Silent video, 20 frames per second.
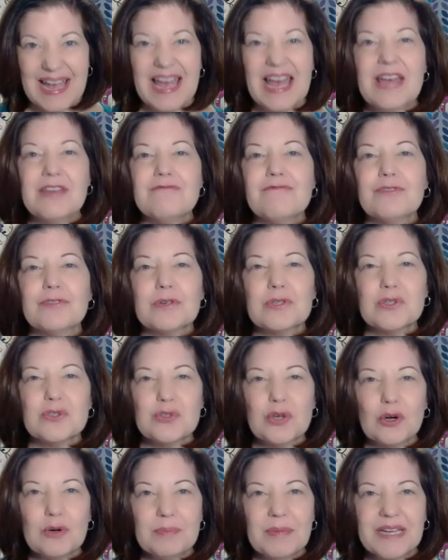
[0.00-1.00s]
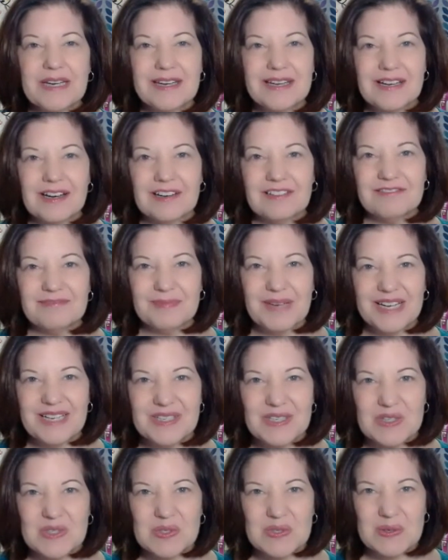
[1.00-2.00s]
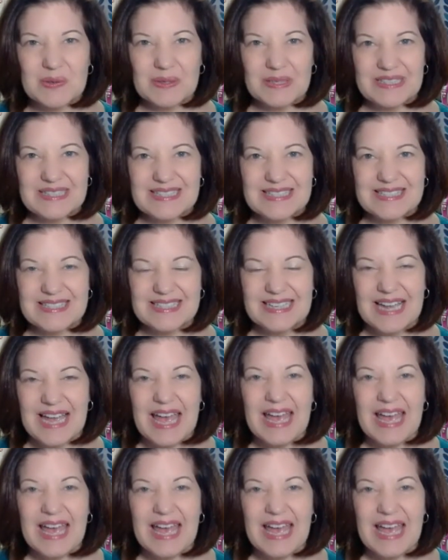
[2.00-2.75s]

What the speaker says: and for so many of my students.